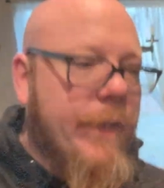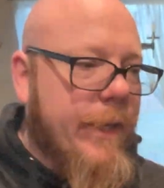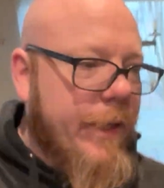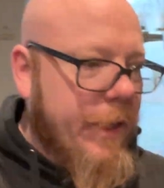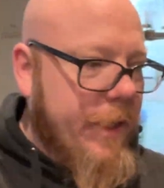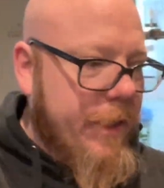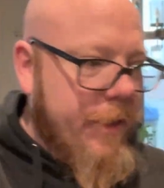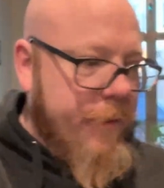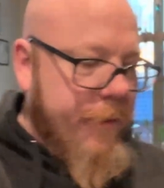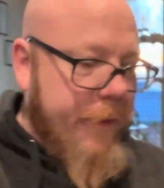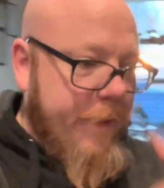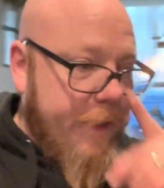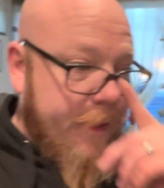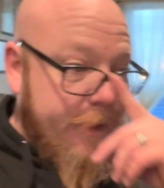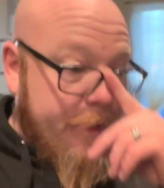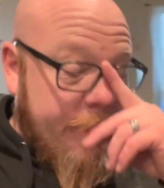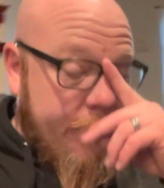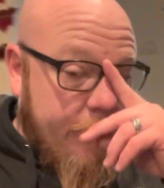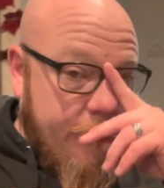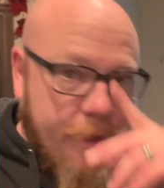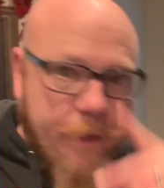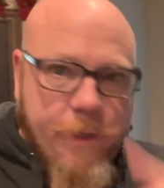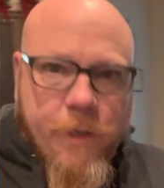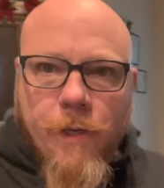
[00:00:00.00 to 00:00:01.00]
So anyways,
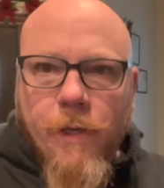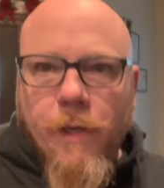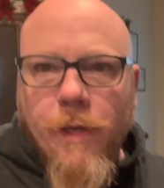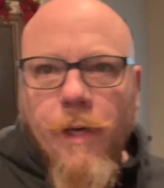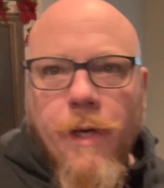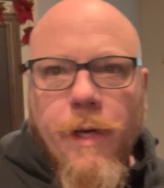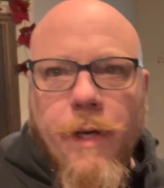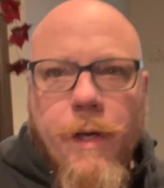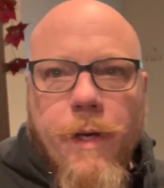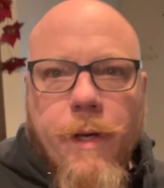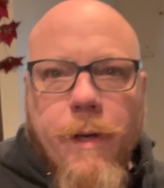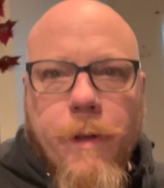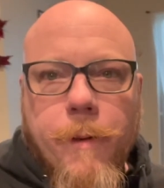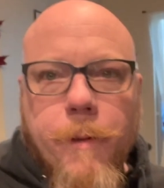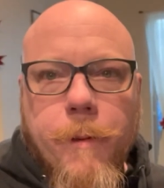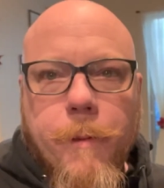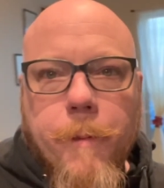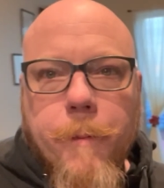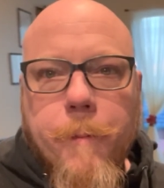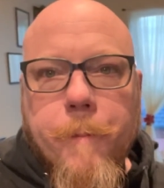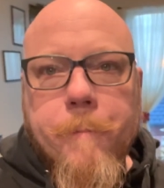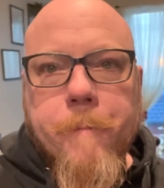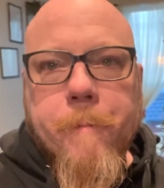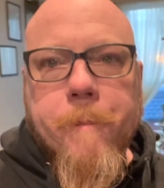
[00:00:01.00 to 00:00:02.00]
that
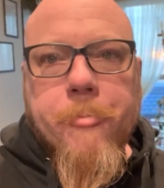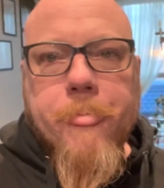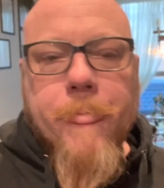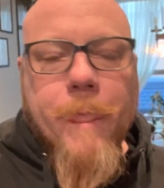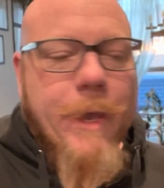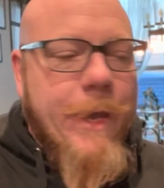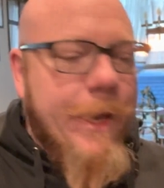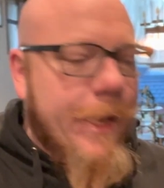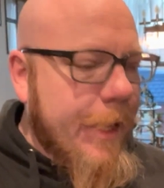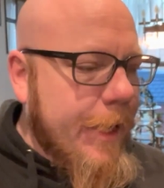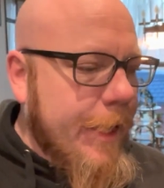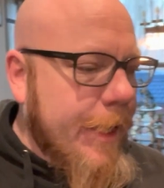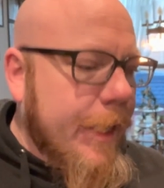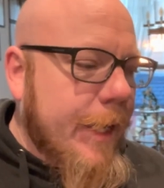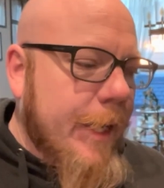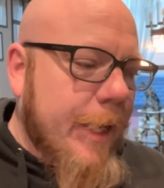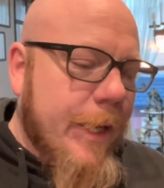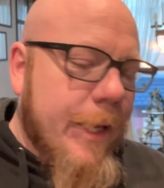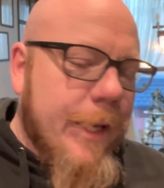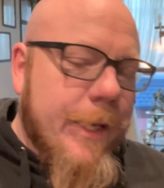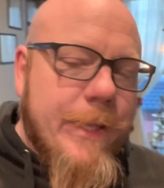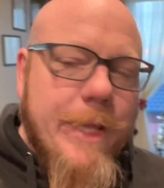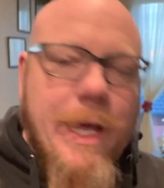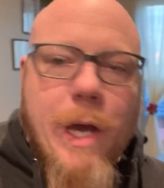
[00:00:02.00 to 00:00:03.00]

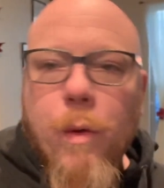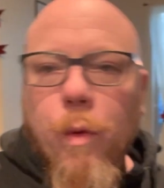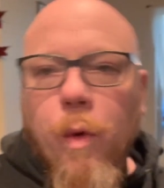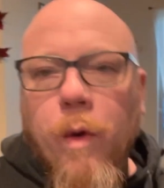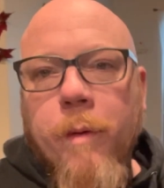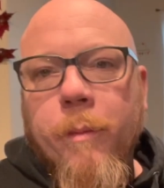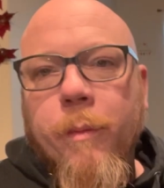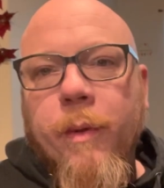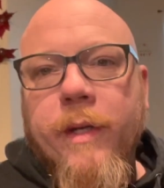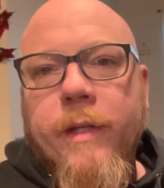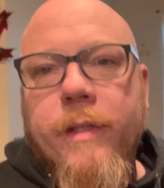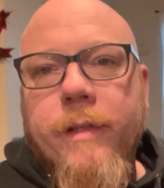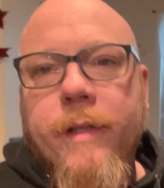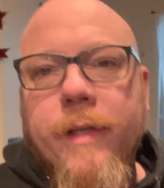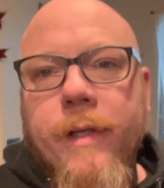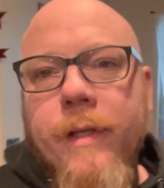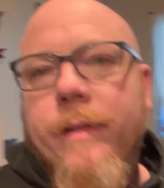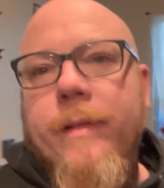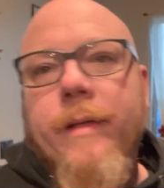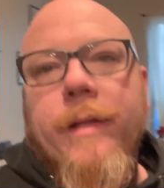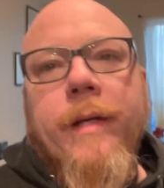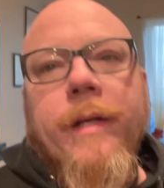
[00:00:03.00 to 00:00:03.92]
one brisket